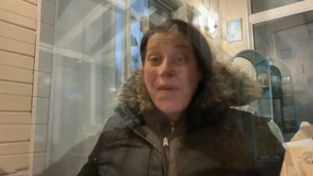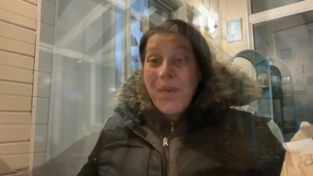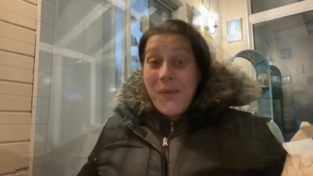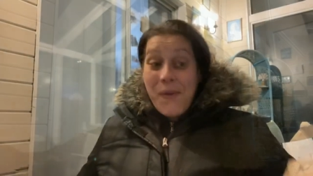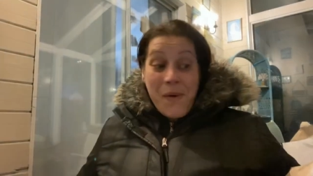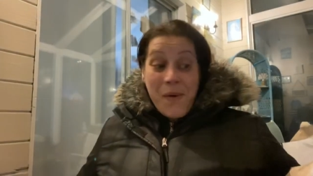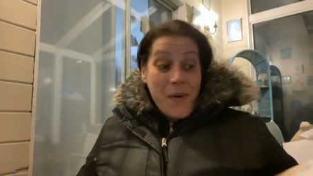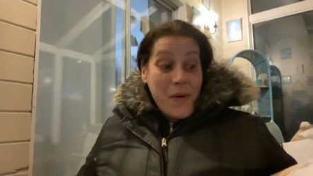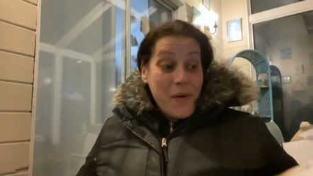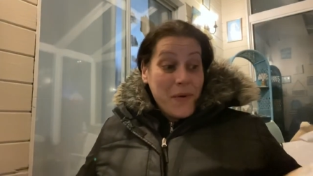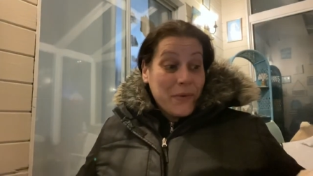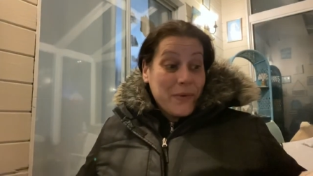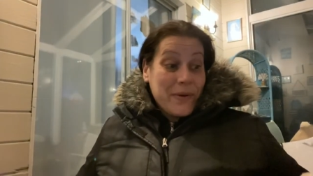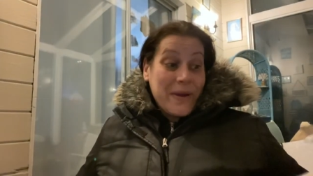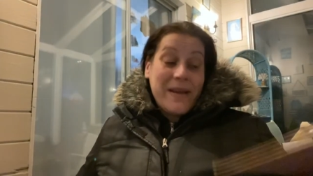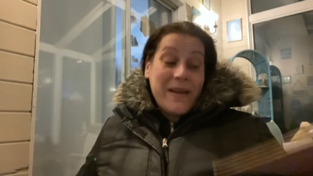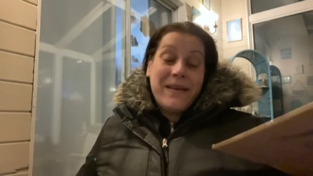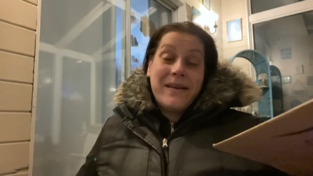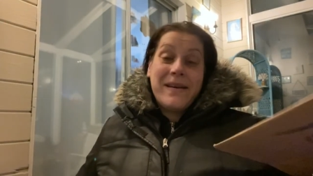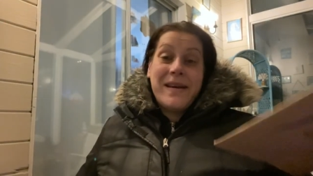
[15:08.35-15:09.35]
All
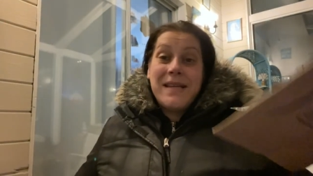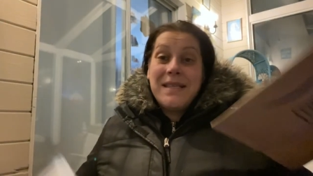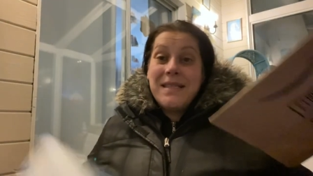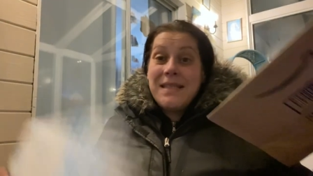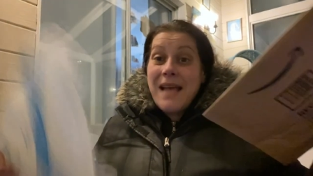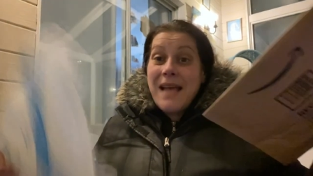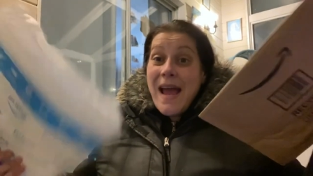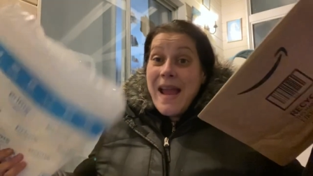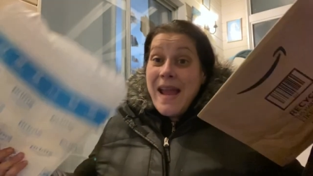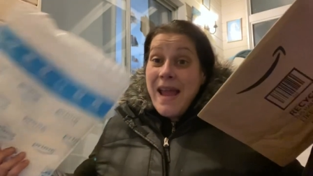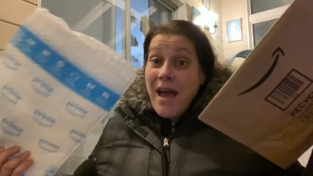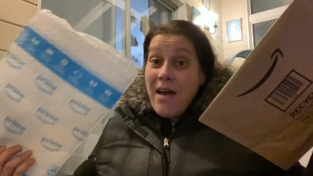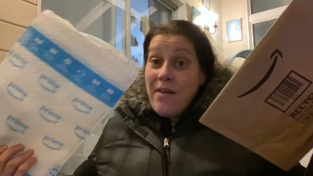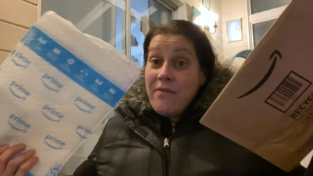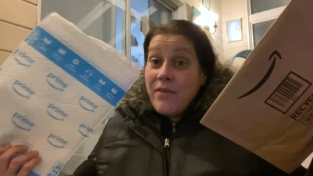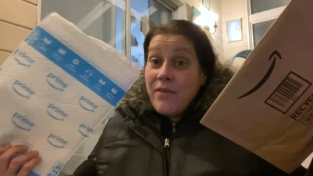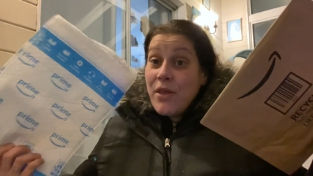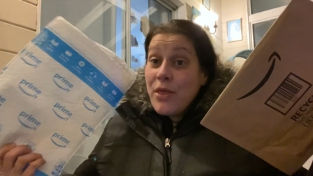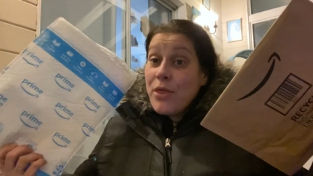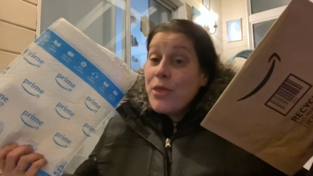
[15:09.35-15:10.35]
right, guys, I have
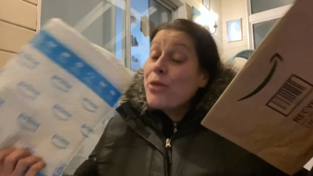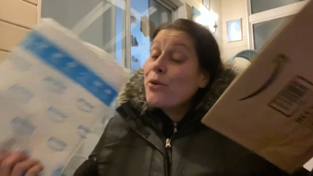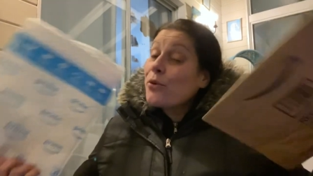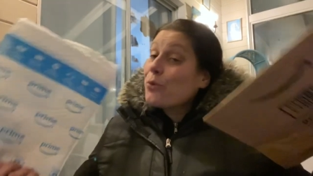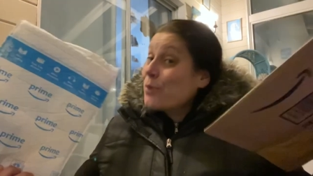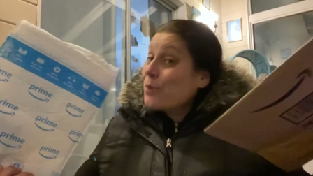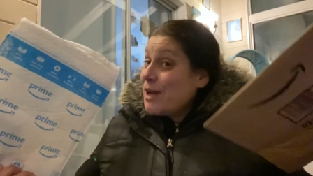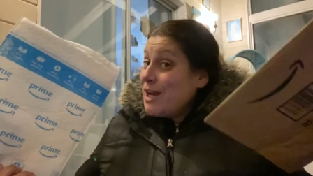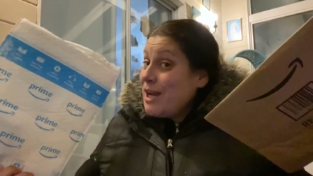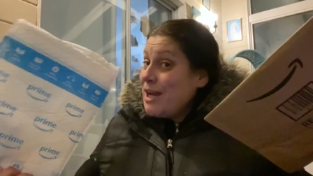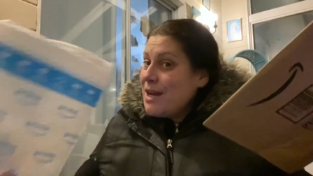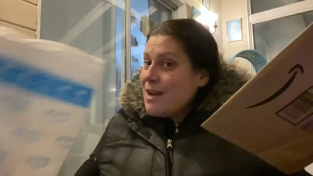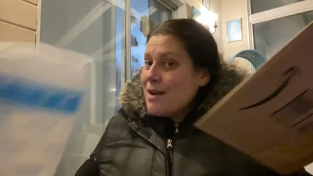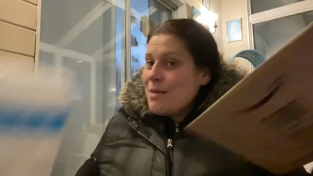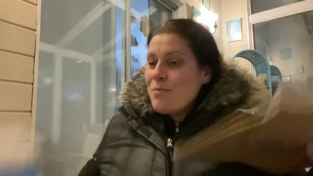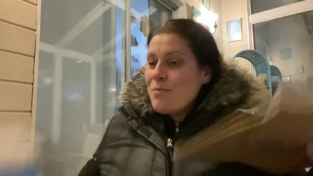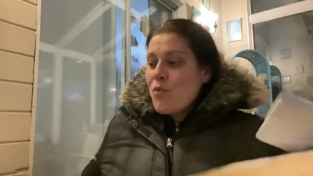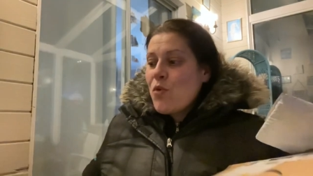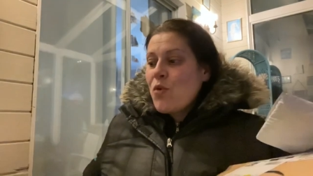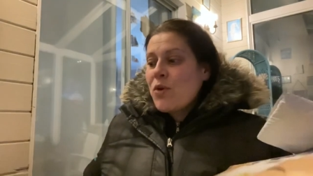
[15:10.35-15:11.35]
three
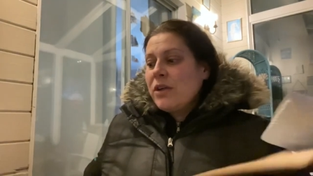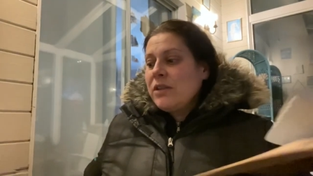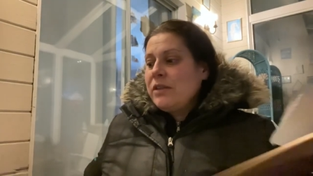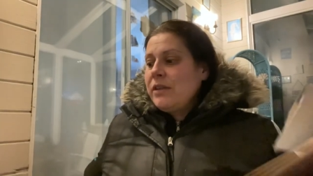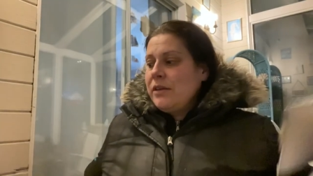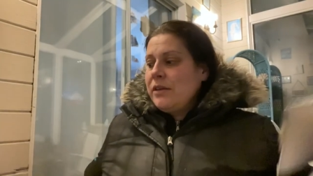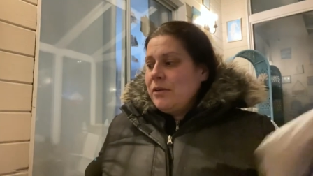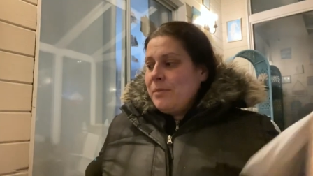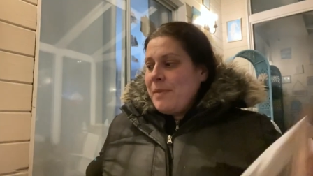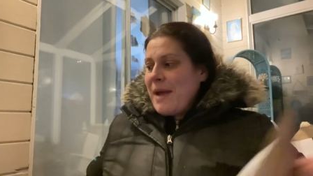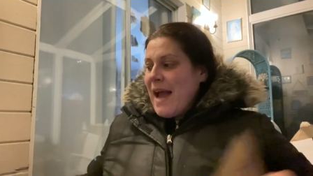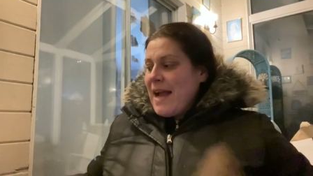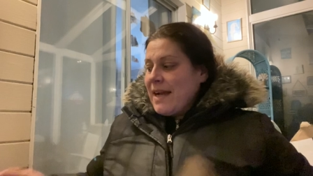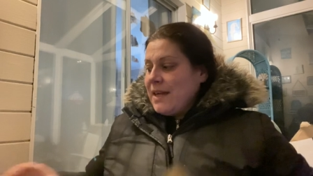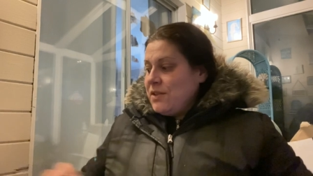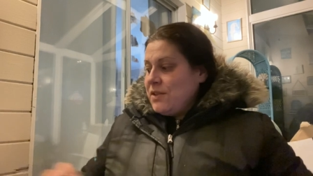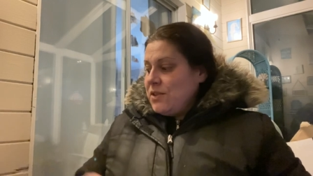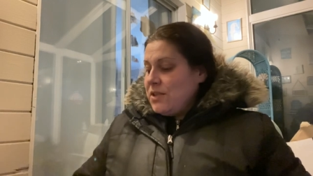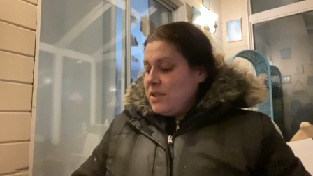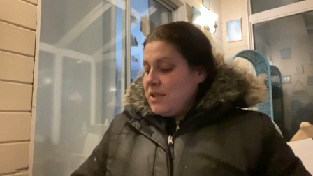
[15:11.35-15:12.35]
more little
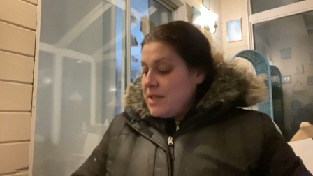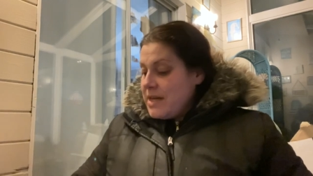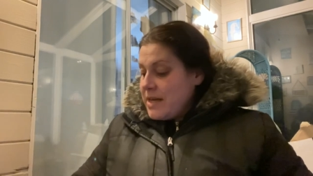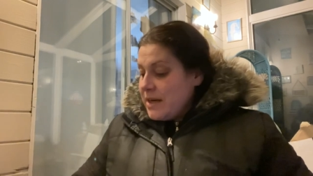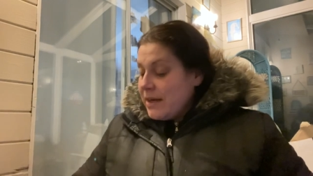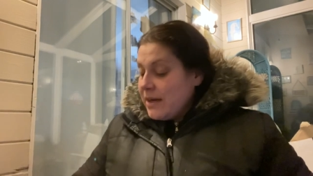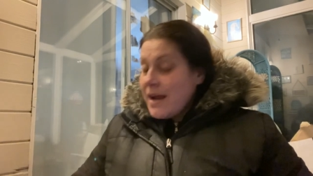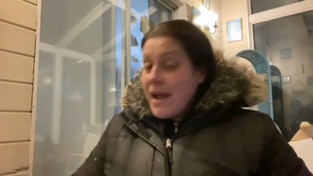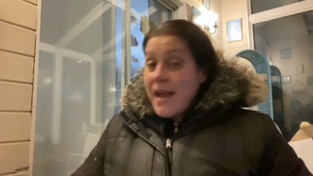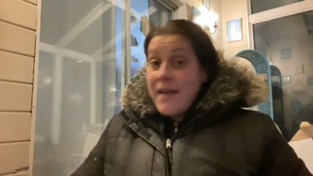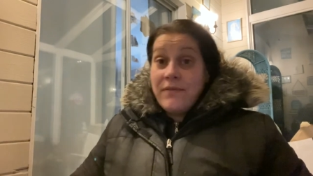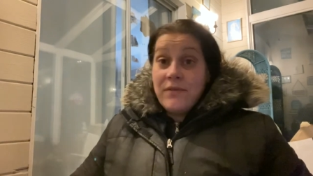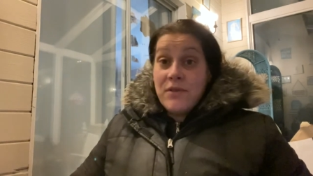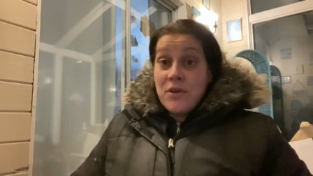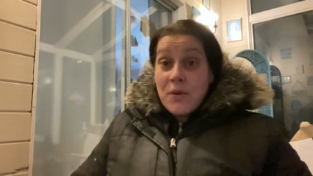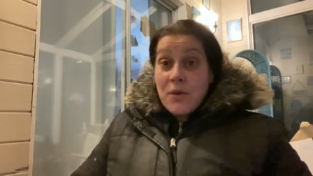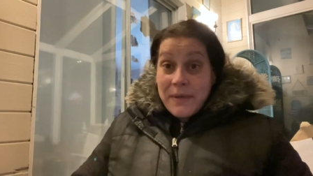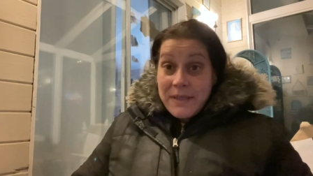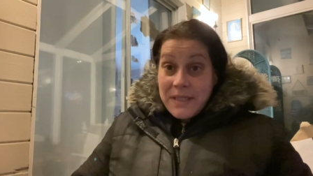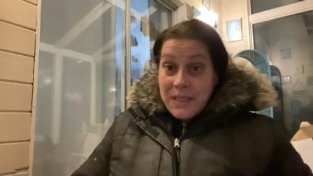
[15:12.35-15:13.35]
packages here. I have
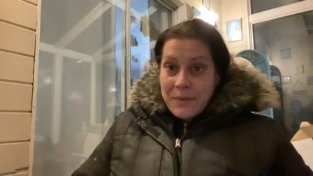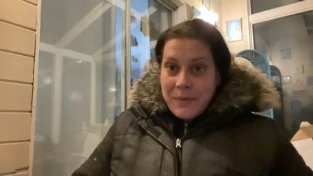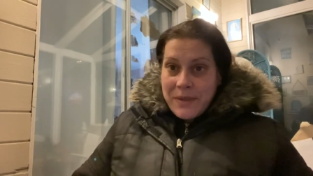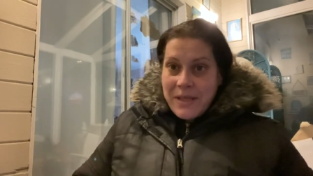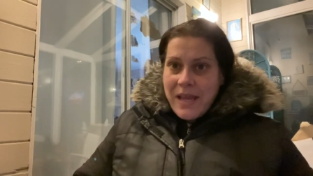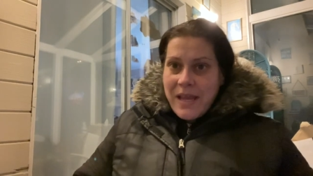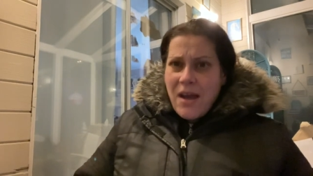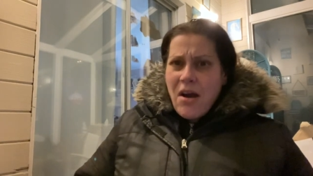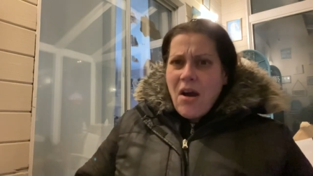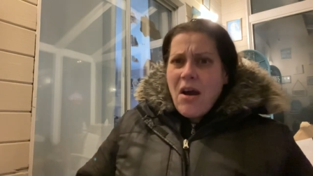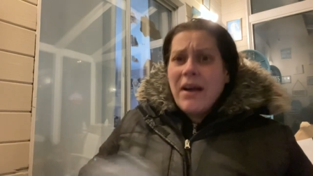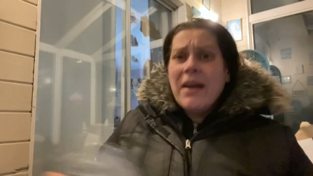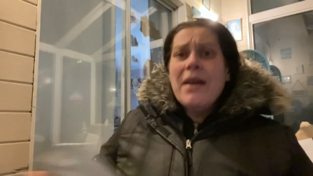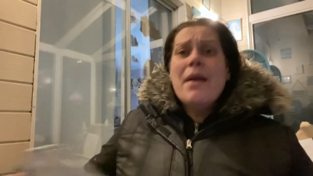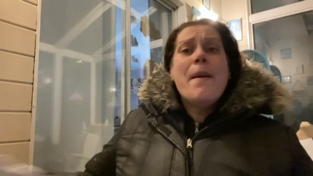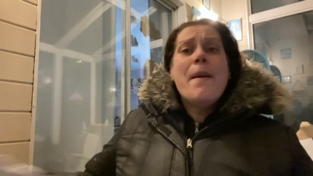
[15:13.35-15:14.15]
no idea what they are,